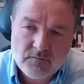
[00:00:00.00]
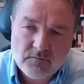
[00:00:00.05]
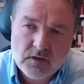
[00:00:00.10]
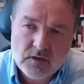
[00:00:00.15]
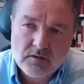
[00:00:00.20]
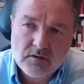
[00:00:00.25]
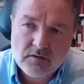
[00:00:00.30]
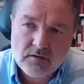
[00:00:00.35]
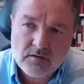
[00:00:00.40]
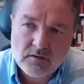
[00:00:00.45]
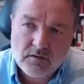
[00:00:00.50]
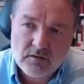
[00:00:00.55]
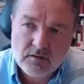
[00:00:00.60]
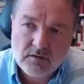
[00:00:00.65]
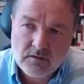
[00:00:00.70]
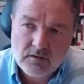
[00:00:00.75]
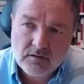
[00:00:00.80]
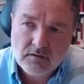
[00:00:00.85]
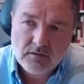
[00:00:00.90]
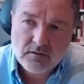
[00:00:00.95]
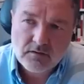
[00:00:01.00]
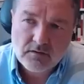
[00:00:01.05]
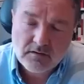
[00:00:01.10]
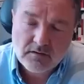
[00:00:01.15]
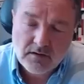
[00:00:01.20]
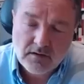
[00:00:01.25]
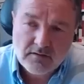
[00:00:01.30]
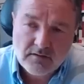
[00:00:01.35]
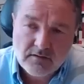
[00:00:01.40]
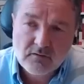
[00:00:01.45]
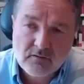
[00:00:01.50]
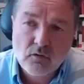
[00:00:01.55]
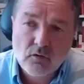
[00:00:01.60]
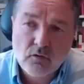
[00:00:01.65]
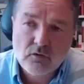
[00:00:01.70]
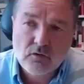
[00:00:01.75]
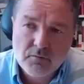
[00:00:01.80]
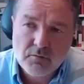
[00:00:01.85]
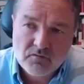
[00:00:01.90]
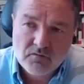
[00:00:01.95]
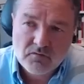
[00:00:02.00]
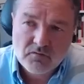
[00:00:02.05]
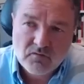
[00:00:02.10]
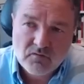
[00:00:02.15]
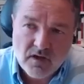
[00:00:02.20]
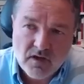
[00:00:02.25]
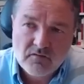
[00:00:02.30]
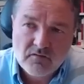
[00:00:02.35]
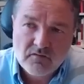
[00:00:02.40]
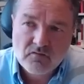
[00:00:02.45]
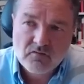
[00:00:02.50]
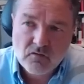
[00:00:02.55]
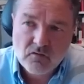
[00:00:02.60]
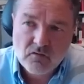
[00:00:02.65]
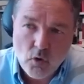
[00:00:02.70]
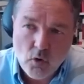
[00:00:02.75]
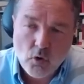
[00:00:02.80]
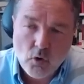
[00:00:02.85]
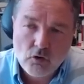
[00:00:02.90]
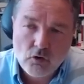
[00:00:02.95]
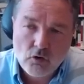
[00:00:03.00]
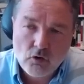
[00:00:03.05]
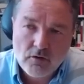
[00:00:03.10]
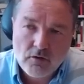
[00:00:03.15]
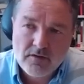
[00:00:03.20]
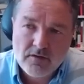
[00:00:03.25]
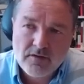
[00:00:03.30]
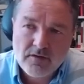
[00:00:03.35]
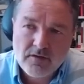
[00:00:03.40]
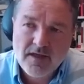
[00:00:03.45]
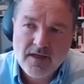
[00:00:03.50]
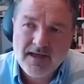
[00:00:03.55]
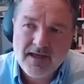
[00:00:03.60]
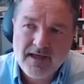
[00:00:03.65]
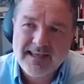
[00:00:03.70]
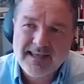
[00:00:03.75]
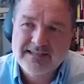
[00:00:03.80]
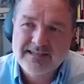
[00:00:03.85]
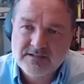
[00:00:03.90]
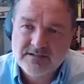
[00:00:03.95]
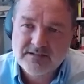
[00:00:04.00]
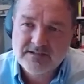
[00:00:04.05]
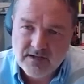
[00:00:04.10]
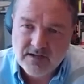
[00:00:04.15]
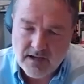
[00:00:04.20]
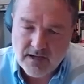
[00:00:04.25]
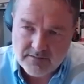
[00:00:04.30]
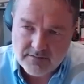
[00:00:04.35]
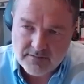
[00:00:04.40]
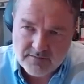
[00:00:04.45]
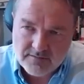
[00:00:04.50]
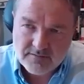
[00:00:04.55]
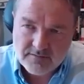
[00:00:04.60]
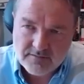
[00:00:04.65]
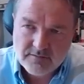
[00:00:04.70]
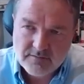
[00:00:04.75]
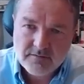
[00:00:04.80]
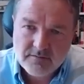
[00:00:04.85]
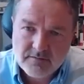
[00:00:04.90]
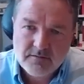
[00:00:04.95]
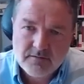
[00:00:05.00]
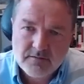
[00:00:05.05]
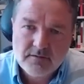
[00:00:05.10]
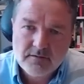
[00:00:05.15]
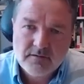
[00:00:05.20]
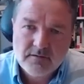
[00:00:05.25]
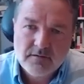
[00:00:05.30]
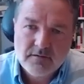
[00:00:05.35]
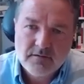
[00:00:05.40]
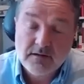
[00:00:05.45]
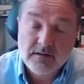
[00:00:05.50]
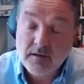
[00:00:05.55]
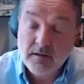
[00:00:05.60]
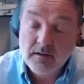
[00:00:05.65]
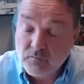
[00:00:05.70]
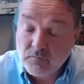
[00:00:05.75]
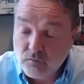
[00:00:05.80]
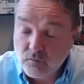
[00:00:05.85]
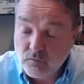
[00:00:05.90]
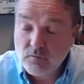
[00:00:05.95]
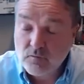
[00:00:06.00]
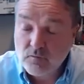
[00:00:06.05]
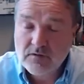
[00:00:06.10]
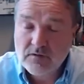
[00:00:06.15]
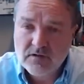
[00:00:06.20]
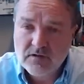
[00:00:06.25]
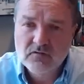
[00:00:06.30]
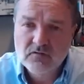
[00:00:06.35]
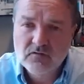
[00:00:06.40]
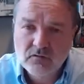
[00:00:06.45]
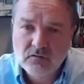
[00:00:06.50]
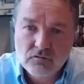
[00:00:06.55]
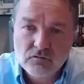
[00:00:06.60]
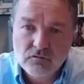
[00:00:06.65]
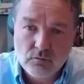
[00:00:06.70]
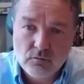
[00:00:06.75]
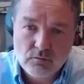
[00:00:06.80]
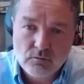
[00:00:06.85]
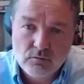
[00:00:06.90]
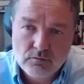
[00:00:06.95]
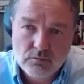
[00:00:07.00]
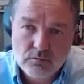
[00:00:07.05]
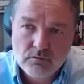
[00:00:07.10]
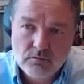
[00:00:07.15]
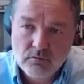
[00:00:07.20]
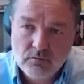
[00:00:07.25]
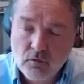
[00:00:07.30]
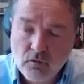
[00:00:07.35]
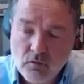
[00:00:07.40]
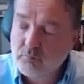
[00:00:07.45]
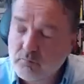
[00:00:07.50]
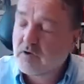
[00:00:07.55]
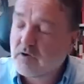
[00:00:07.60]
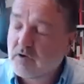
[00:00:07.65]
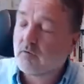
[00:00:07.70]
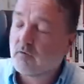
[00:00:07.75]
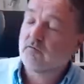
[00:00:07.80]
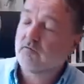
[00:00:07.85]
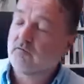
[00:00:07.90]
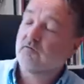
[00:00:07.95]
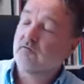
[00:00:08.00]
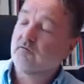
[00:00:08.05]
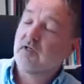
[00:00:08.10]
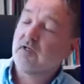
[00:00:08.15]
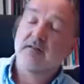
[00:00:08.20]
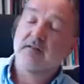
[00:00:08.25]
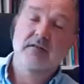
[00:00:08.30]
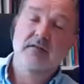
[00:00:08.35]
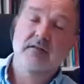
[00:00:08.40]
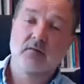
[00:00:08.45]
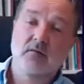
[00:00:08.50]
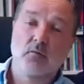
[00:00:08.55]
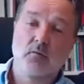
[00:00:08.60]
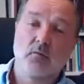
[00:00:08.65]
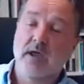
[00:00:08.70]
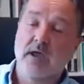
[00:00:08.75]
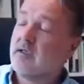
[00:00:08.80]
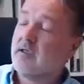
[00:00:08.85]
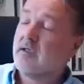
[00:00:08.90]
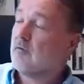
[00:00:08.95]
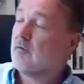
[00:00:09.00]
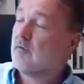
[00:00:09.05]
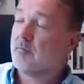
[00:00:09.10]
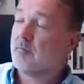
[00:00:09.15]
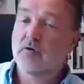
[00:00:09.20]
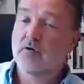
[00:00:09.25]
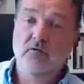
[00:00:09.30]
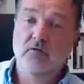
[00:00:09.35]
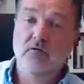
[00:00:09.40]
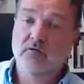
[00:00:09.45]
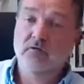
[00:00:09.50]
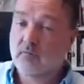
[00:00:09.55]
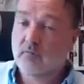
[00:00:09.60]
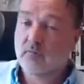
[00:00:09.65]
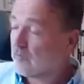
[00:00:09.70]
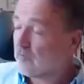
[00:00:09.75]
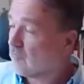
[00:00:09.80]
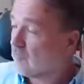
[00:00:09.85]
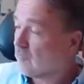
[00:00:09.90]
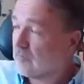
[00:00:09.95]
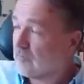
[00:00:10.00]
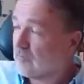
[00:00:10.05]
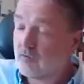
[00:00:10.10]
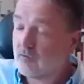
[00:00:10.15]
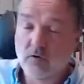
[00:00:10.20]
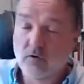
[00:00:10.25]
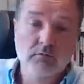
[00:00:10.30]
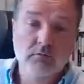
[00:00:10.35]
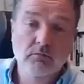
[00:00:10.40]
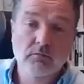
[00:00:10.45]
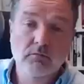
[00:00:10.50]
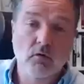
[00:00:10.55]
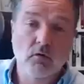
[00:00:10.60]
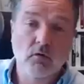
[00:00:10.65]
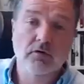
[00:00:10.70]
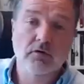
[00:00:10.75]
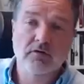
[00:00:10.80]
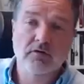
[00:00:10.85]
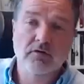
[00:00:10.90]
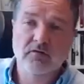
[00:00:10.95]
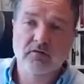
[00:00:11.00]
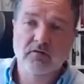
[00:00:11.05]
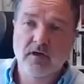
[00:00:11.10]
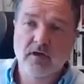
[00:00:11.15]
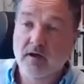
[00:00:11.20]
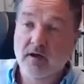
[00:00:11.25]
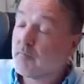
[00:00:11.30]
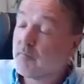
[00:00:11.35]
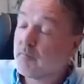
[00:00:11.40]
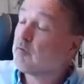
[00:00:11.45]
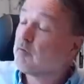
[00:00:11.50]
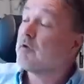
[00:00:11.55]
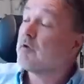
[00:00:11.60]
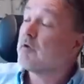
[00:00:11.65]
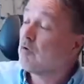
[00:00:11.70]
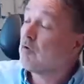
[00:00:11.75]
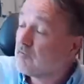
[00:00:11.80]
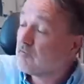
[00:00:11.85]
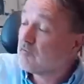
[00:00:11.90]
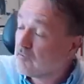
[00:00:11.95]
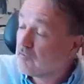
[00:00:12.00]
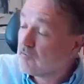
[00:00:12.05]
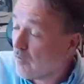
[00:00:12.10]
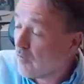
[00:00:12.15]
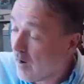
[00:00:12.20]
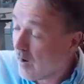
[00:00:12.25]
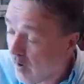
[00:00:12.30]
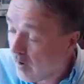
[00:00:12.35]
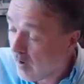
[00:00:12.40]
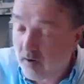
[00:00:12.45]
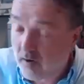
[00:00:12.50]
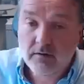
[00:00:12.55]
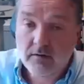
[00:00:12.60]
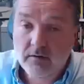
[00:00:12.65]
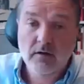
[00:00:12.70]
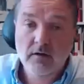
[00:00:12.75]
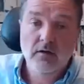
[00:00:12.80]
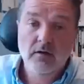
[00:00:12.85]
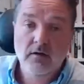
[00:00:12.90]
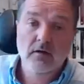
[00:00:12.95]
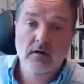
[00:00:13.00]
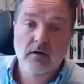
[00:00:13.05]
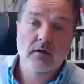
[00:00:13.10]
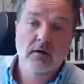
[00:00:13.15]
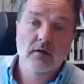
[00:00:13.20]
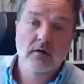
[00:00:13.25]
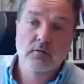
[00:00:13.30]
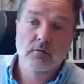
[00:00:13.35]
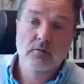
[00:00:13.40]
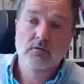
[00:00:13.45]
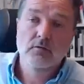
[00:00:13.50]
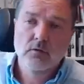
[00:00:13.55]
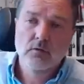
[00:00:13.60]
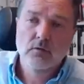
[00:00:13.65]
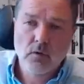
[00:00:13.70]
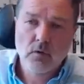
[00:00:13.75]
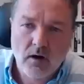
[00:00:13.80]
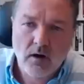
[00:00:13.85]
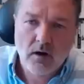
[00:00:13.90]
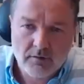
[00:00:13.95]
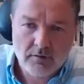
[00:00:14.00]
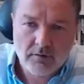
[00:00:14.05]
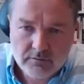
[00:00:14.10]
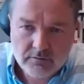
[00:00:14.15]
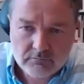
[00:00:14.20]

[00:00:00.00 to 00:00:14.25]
can get documentation on the intent that I'm doing this to you, not because you stand in the way or because I want to, conquer this area, but because you are who you are,